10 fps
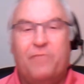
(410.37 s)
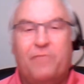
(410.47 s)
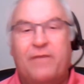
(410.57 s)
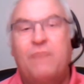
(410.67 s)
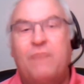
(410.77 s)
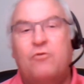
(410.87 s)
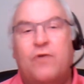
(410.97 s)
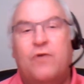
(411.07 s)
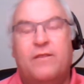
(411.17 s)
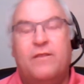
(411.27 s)
Then we'll
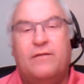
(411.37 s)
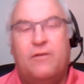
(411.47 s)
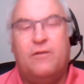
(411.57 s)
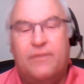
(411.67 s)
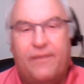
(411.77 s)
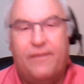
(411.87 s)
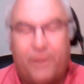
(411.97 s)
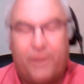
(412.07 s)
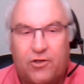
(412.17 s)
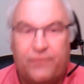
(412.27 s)
go in and tell you the
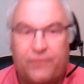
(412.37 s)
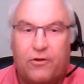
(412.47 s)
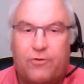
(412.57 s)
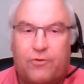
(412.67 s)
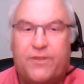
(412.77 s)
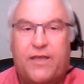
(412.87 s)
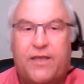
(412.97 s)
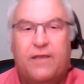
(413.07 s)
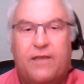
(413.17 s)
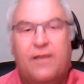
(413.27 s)
definition of Scotch
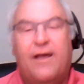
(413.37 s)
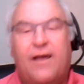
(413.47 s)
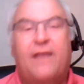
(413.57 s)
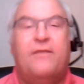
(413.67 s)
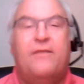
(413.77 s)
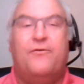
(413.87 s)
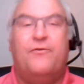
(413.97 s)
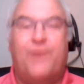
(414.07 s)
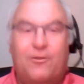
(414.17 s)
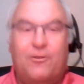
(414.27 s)
whisky and the
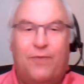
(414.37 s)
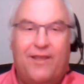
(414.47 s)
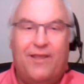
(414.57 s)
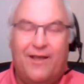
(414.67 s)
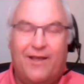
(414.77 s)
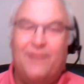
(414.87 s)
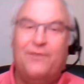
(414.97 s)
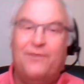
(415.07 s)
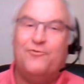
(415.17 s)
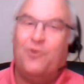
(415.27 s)
right way and
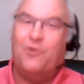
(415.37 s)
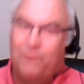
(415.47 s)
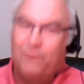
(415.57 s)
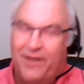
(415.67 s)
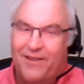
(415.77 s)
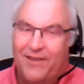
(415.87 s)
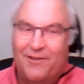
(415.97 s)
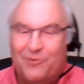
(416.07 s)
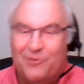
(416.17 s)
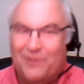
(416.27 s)
the wrong way
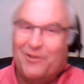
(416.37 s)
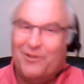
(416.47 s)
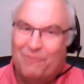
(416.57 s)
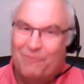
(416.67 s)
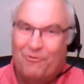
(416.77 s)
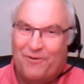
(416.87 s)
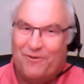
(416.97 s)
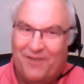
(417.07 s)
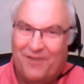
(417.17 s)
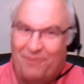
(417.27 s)
to drink single malt
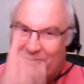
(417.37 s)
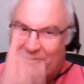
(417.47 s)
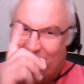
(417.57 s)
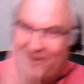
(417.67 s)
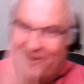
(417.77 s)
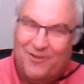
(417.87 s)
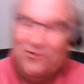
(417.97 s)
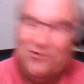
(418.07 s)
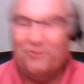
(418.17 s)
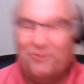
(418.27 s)
whisky, which is quite an
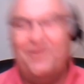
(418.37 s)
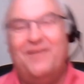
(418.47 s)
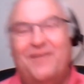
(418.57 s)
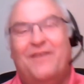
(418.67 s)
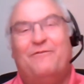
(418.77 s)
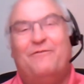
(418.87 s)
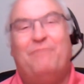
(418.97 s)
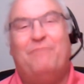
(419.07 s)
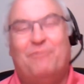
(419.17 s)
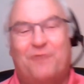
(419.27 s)
unusual thing for
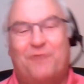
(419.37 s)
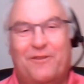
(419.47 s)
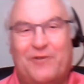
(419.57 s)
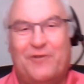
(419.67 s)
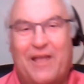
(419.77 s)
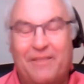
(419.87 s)
people to understand.